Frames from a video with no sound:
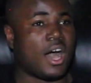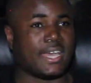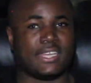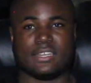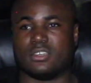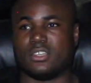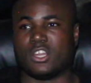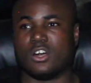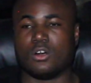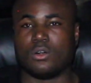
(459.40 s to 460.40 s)
i can
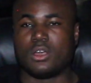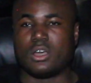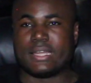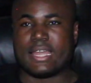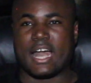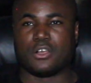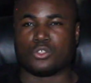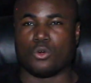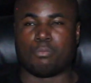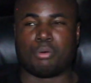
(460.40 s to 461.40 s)
you know now
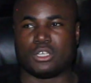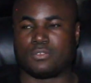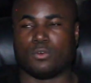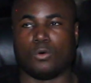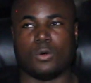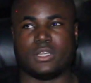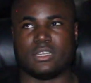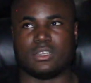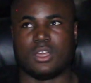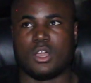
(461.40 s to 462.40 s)
sort of push forward
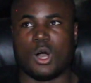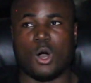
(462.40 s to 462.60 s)
and